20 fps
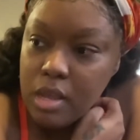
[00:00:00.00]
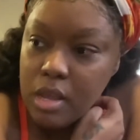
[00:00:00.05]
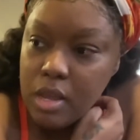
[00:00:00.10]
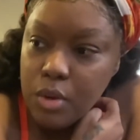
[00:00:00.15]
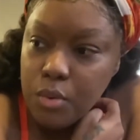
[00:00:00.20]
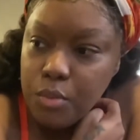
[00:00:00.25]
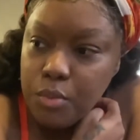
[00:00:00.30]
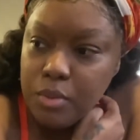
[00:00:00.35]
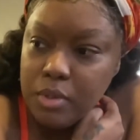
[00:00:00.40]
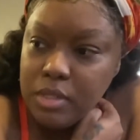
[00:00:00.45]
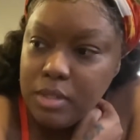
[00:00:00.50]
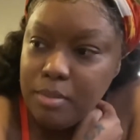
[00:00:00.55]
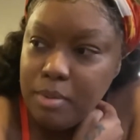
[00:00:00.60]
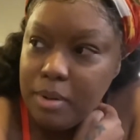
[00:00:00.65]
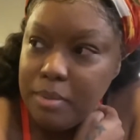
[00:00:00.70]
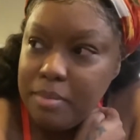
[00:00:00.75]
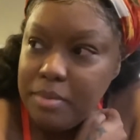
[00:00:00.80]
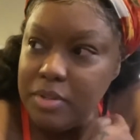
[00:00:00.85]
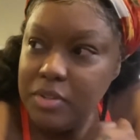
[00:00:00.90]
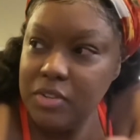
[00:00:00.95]
We went to
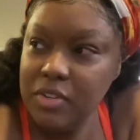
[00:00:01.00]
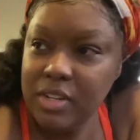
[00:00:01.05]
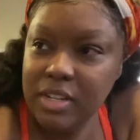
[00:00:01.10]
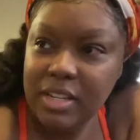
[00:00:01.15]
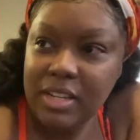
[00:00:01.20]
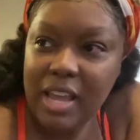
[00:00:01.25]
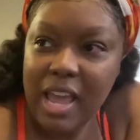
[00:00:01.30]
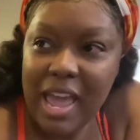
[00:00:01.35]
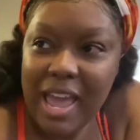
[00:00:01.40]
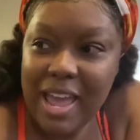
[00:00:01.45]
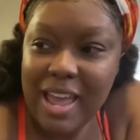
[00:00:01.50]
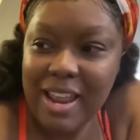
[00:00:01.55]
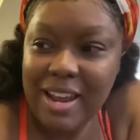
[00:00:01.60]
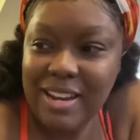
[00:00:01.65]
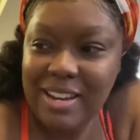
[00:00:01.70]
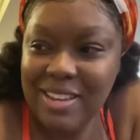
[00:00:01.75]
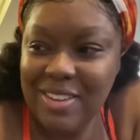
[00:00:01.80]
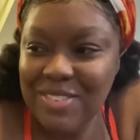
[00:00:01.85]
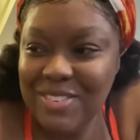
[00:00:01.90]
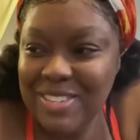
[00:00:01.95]
Bourbon Street and
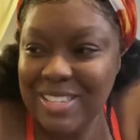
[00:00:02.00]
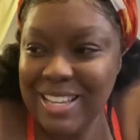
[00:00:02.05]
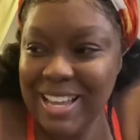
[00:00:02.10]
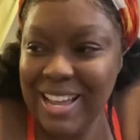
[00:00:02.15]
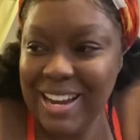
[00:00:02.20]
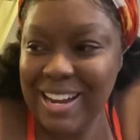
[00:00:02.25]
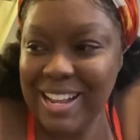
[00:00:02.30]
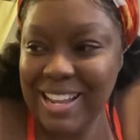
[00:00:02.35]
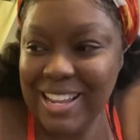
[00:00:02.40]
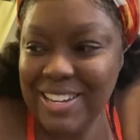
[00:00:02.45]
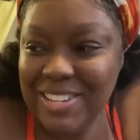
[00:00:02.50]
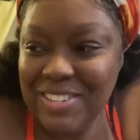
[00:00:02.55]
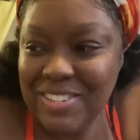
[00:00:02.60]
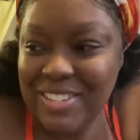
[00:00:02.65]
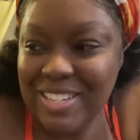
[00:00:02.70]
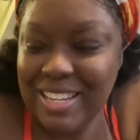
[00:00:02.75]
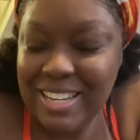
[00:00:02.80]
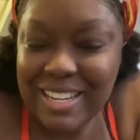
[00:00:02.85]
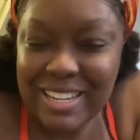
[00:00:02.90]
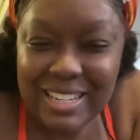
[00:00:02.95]
it was kind of
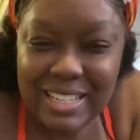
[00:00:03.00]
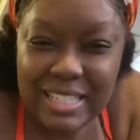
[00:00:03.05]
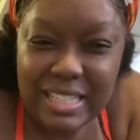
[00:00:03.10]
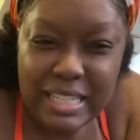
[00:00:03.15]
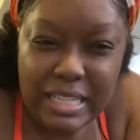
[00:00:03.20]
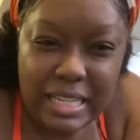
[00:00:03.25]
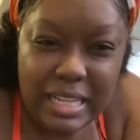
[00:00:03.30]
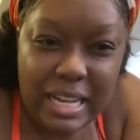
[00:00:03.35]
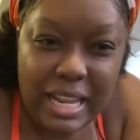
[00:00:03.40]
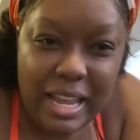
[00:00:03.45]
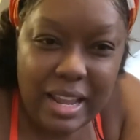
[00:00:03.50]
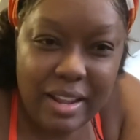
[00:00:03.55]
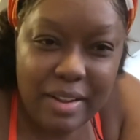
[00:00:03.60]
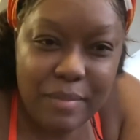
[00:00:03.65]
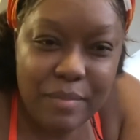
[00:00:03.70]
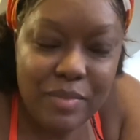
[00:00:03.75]
interesting to see, like,